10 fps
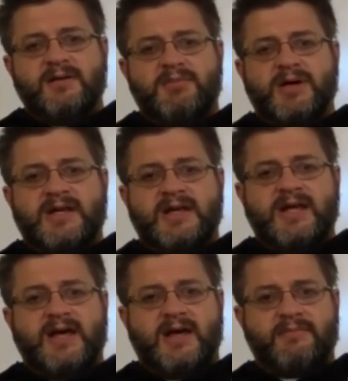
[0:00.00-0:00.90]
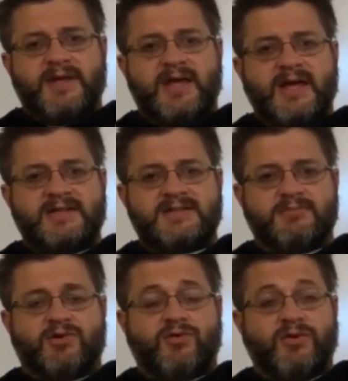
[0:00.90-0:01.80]
But he has
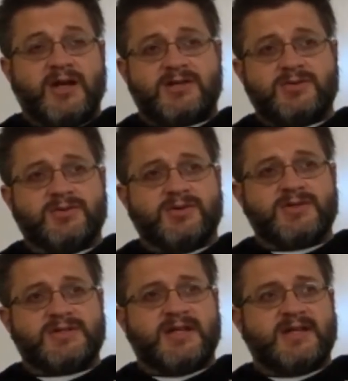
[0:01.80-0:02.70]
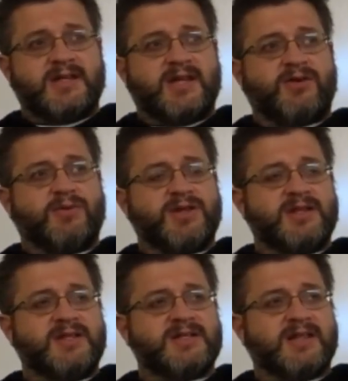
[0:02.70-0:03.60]
some great tools that are
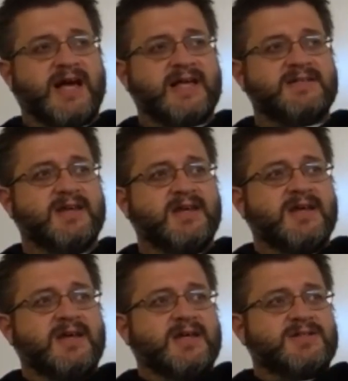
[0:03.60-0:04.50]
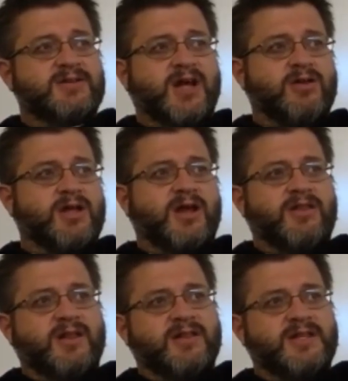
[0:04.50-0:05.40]
within this class. So not only
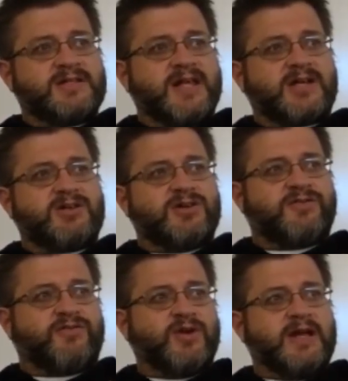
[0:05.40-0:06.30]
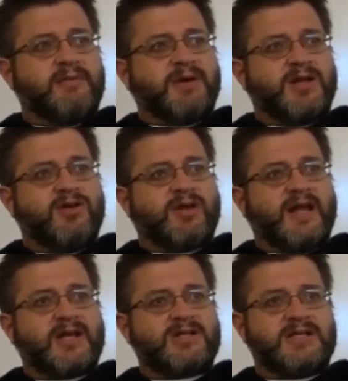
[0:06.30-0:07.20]
are these lectures free, but you can
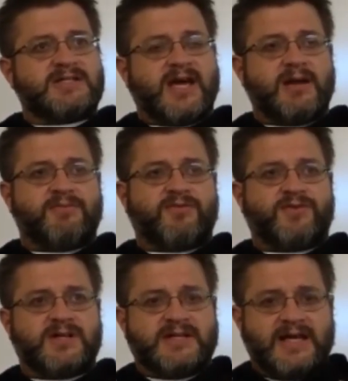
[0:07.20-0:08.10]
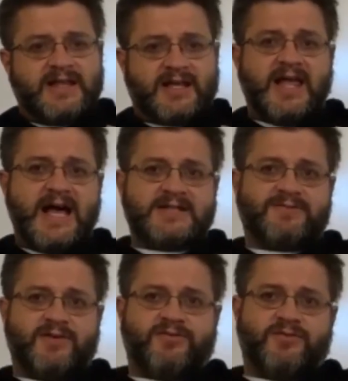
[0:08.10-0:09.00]
actually sign up to take the class
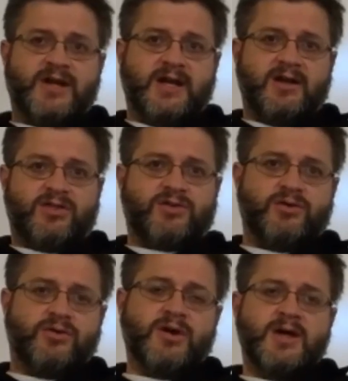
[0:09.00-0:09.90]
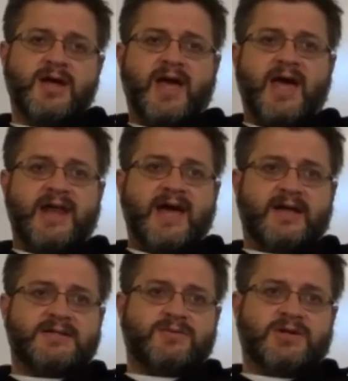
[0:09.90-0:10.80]
for free through
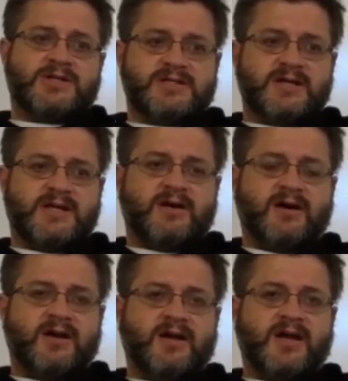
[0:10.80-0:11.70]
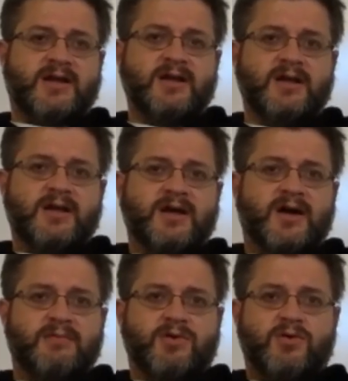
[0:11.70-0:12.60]
edX, which is an online
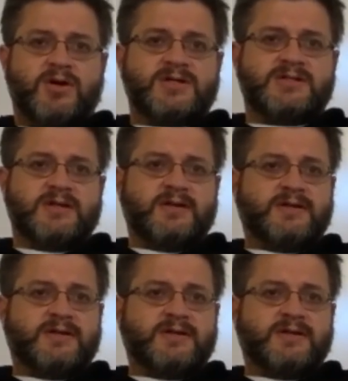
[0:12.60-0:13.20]
course